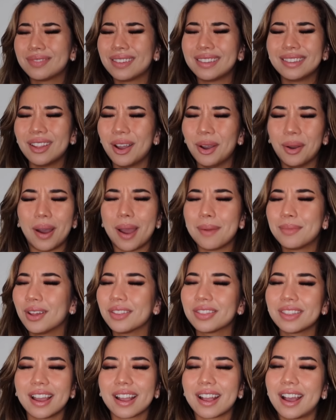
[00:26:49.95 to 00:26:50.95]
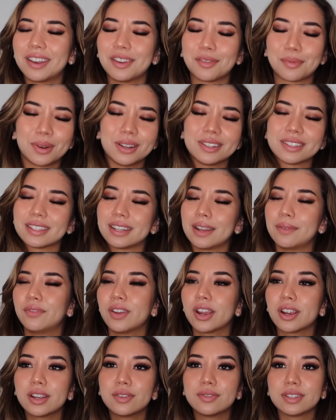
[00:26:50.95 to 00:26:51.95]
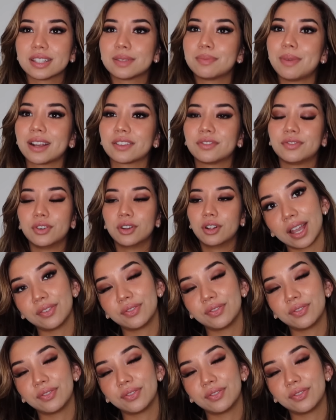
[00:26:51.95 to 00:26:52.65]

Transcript: No, I'm not that kind of person. I'm very respectful.